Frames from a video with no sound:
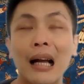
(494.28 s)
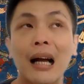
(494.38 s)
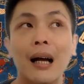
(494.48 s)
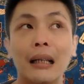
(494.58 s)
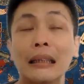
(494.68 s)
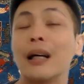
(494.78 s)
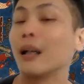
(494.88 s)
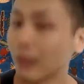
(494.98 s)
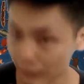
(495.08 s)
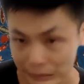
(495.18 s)

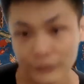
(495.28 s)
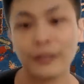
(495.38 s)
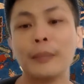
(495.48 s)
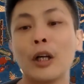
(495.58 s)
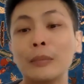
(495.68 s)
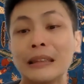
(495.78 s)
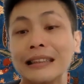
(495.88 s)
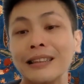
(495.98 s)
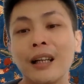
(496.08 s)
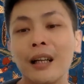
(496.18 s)
a
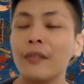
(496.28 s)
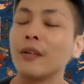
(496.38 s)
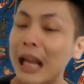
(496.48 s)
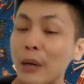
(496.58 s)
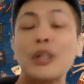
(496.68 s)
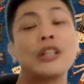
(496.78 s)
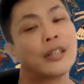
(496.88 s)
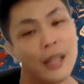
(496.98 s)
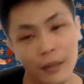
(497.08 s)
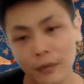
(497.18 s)
phenomena. If a language
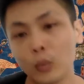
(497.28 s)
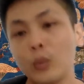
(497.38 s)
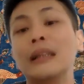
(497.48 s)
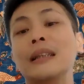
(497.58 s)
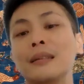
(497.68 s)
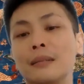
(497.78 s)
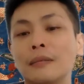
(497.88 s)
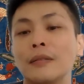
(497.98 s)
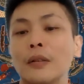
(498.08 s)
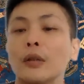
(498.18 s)
doesn't have a word
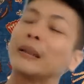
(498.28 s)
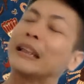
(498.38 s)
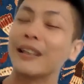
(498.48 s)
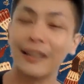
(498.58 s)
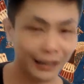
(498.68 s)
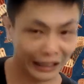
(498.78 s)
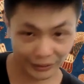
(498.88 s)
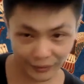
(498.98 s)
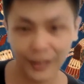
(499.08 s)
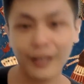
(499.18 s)
for a particular kind
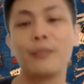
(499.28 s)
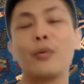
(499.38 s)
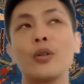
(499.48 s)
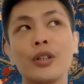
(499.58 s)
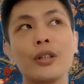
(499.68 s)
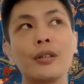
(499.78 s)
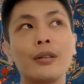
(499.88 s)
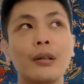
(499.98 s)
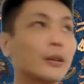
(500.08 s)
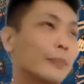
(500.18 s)
of like
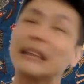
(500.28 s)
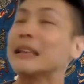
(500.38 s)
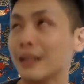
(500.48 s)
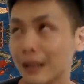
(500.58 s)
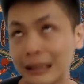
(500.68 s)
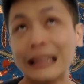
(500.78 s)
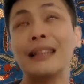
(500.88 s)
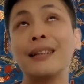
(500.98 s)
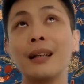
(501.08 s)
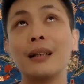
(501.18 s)
emotion or a particular
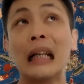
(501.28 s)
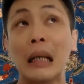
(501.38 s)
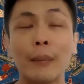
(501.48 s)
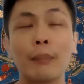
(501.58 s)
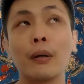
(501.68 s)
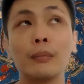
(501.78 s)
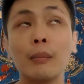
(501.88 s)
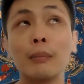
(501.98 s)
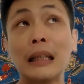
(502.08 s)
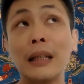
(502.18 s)
thing,
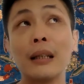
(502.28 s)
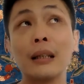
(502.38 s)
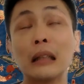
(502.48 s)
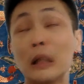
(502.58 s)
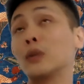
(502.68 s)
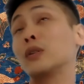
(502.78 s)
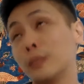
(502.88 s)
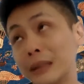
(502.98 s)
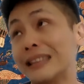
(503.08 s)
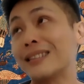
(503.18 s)
probably it also
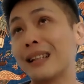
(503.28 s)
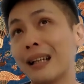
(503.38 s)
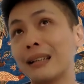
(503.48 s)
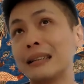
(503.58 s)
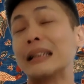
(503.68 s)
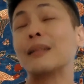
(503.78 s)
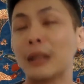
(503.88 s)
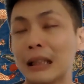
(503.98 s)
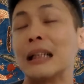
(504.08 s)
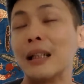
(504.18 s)
means that the
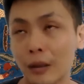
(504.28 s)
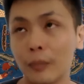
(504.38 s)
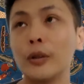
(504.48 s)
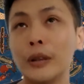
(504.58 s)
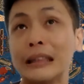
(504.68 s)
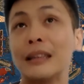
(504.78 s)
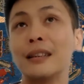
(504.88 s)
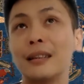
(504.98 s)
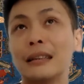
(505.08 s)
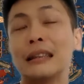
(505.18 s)
particular
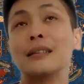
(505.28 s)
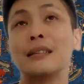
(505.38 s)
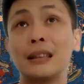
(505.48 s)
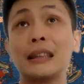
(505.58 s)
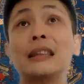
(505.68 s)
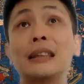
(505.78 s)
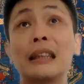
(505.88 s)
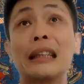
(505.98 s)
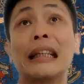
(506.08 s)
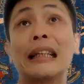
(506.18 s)
community doesn't see the
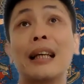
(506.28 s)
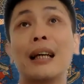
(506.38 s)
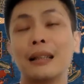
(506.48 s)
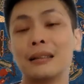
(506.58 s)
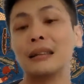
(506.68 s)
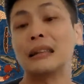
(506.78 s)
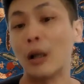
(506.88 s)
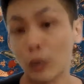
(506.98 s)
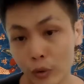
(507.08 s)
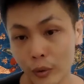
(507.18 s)
thing as
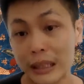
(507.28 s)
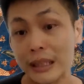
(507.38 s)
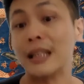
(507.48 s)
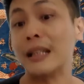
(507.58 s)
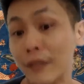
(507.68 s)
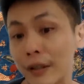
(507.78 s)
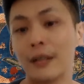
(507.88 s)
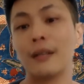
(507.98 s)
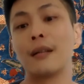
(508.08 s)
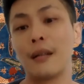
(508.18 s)
culturally
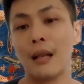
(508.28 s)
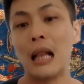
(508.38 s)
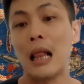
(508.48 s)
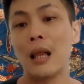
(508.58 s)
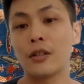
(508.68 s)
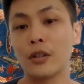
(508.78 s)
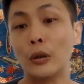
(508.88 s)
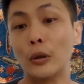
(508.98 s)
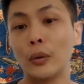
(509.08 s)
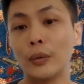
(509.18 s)
significant.
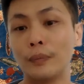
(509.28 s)
So